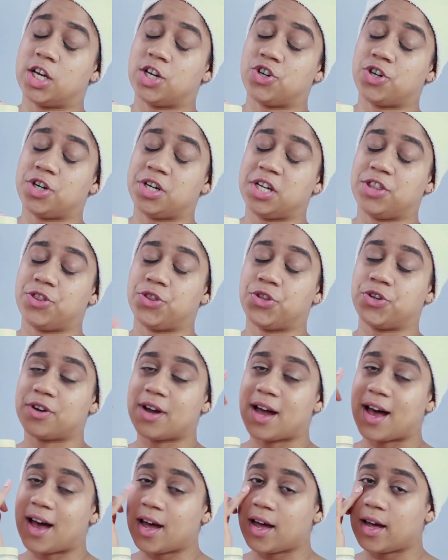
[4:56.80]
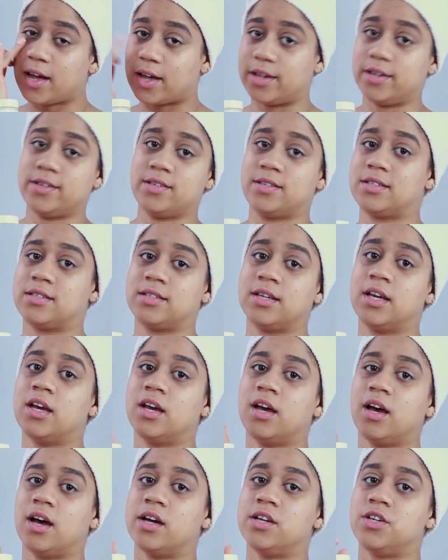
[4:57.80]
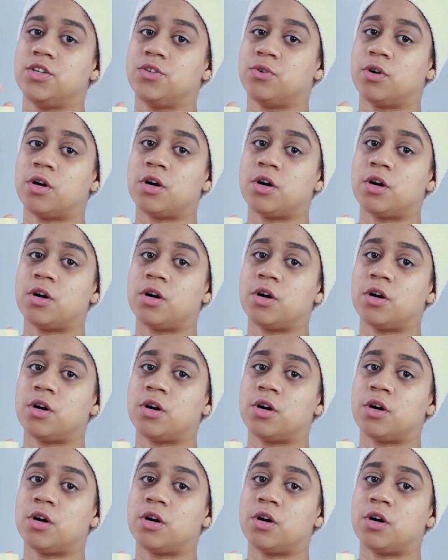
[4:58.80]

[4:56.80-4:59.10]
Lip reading: underneath your eyes, I do